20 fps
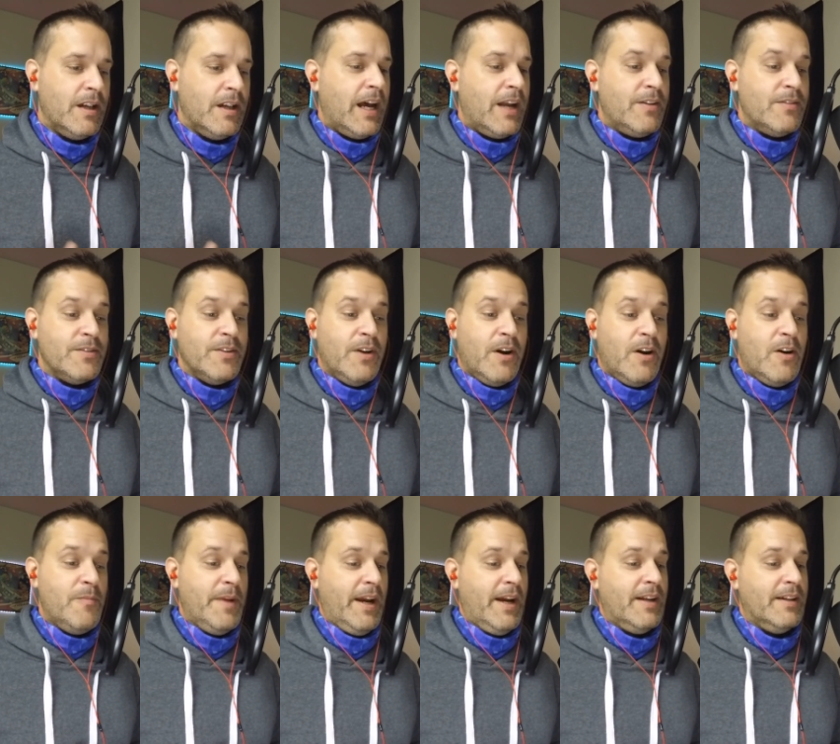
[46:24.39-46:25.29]
I don't know,
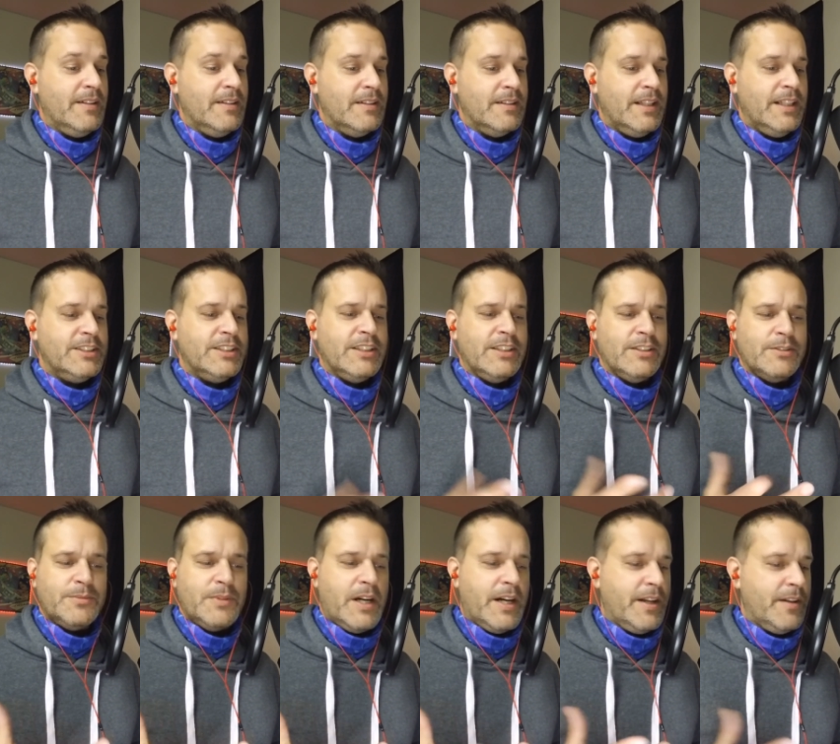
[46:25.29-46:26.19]
man. They should just
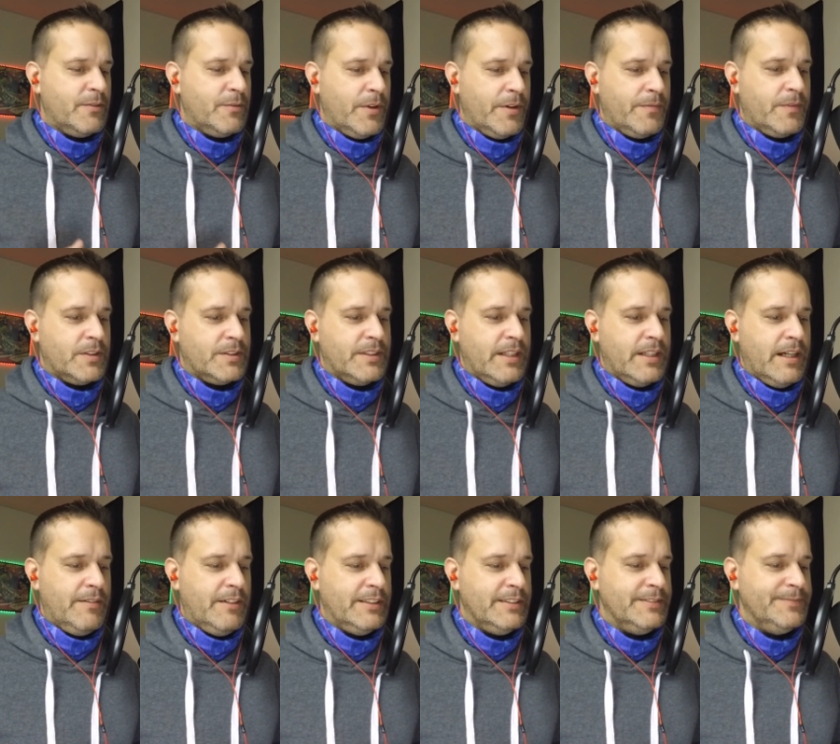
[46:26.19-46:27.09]
run it
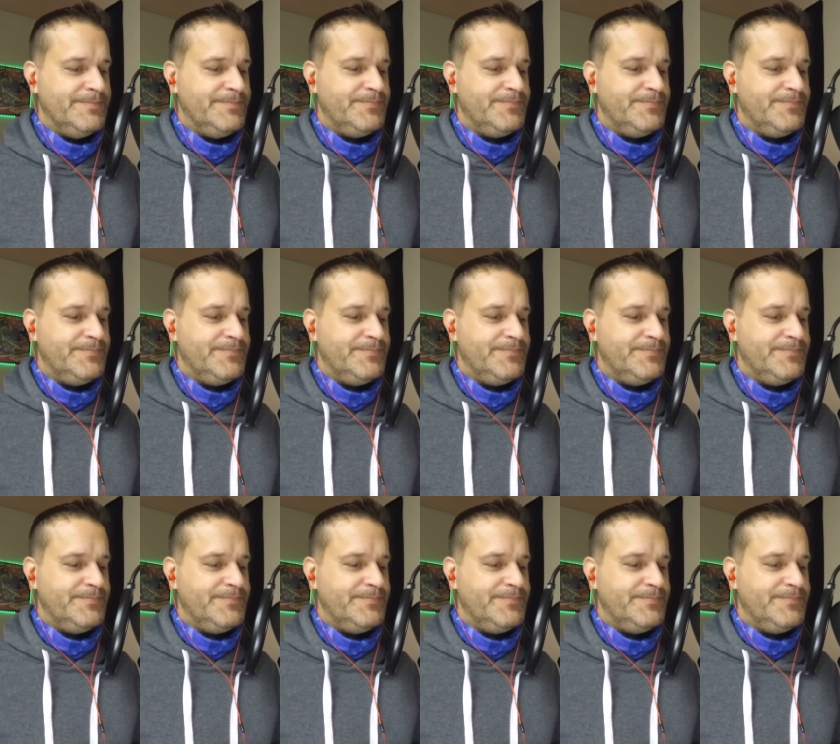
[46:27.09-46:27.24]
24/7.